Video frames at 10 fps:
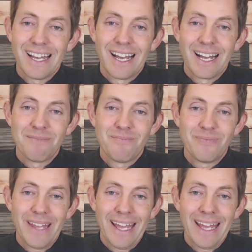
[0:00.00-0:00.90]
And
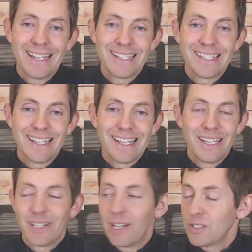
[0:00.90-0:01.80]

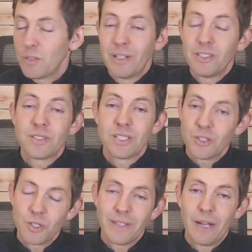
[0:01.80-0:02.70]
you can also build your
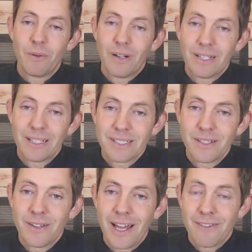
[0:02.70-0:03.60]
social network, so
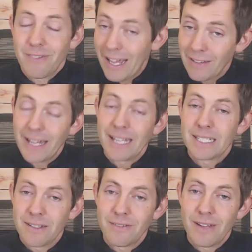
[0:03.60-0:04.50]
you have allies
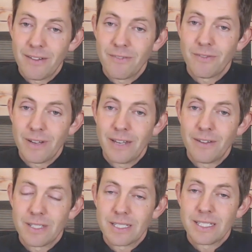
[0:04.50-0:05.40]
and
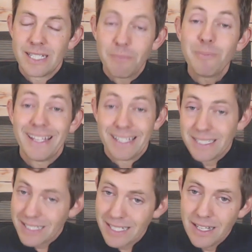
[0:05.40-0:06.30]

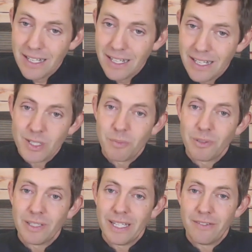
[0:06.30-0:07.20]
champions for what you
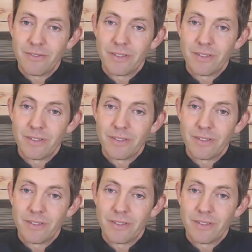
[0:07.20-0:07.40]
believe.